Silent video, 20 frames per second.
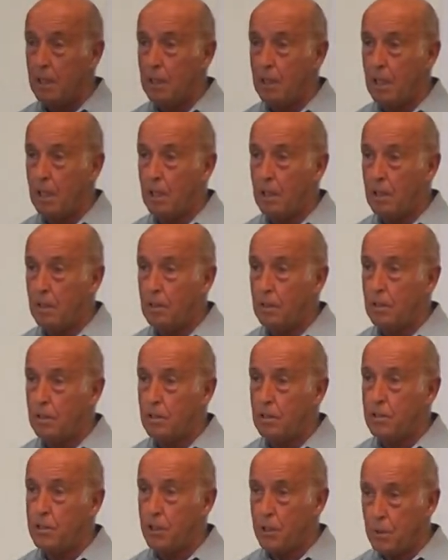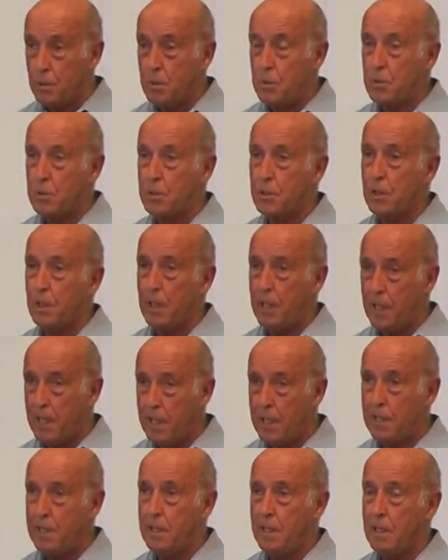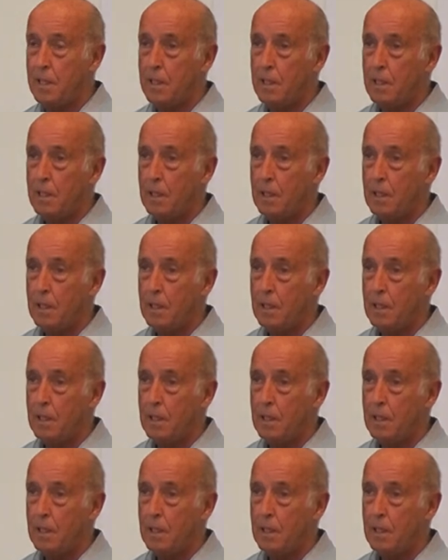uh, Jews in